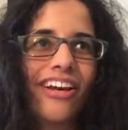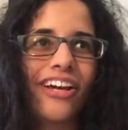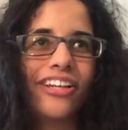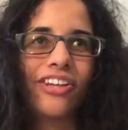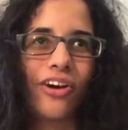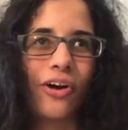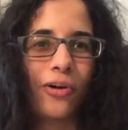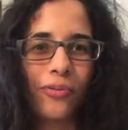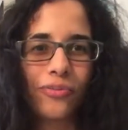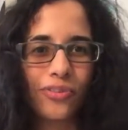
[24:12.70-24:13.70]
in
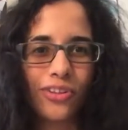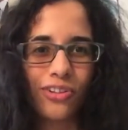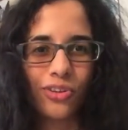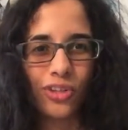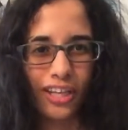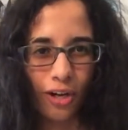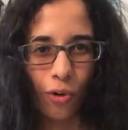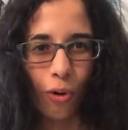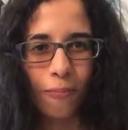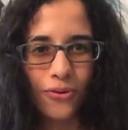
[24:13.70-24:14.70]
the in a
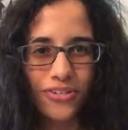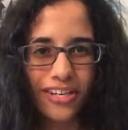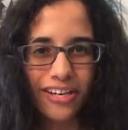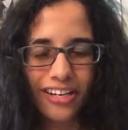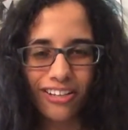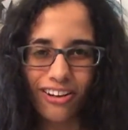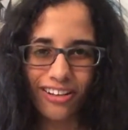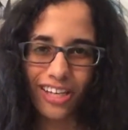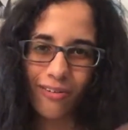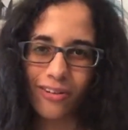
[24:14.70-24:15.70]
normal setting,
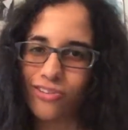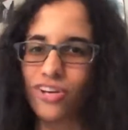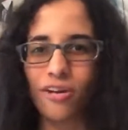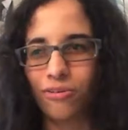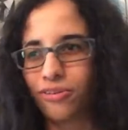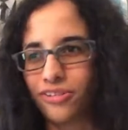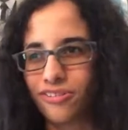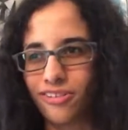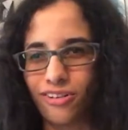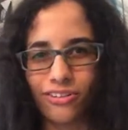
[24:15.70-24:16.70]
not here in the channel because
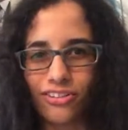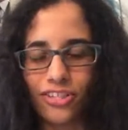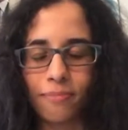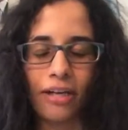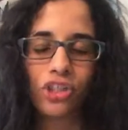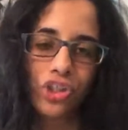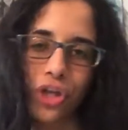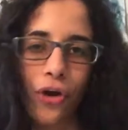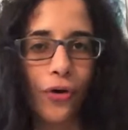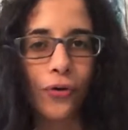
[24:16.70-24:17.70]
this is my
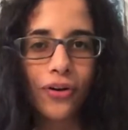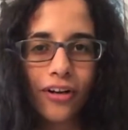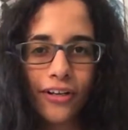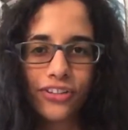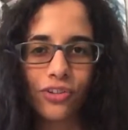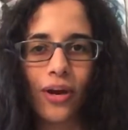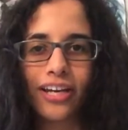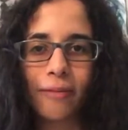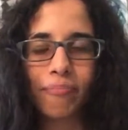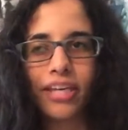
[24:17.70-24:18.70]
show, so I
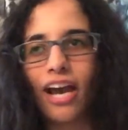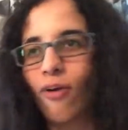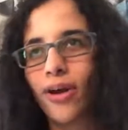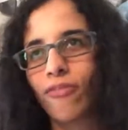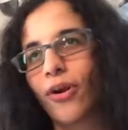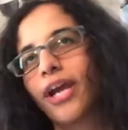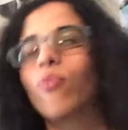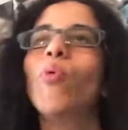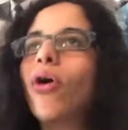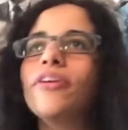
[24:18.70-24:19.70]
can be however I
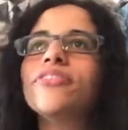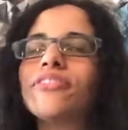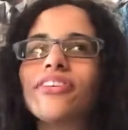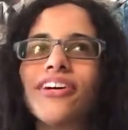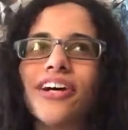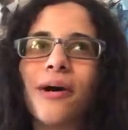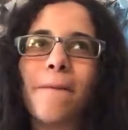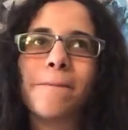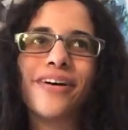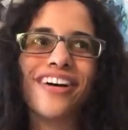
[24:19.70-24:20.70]
want.
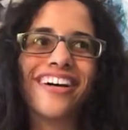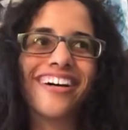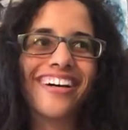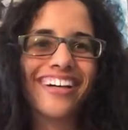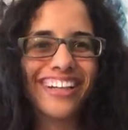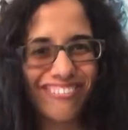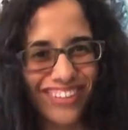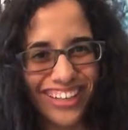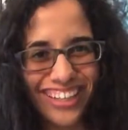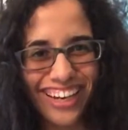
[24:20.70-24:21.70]

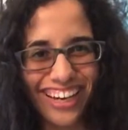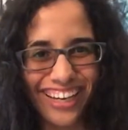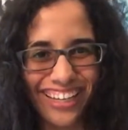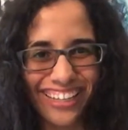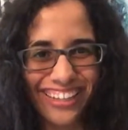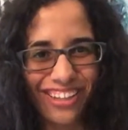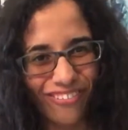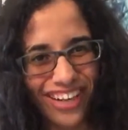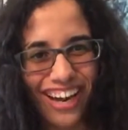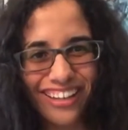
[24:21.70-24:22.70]
But yeah, the
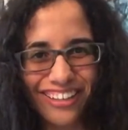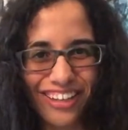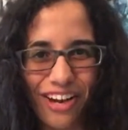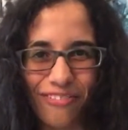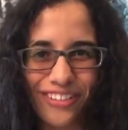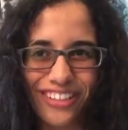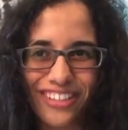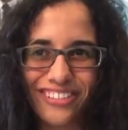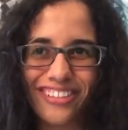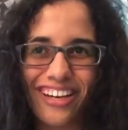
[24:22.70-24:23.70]
reality of it
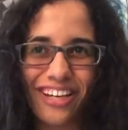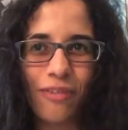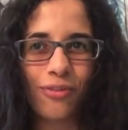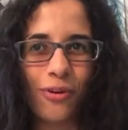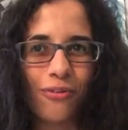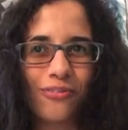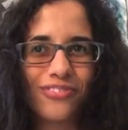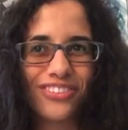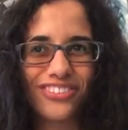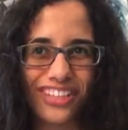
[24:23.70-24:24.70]
is that if your
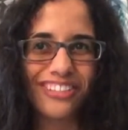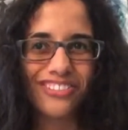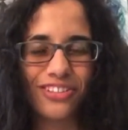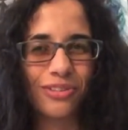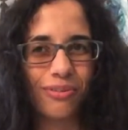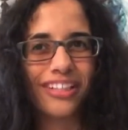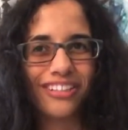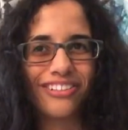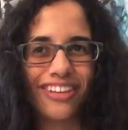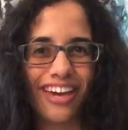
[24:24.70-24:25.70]
senses really
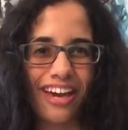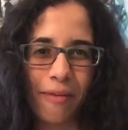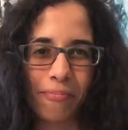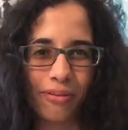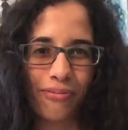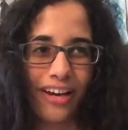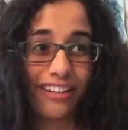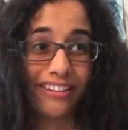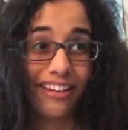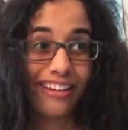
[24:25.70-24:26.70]
do get
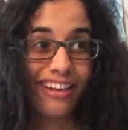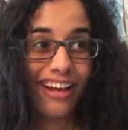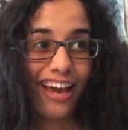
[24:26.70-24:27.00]
amplified, then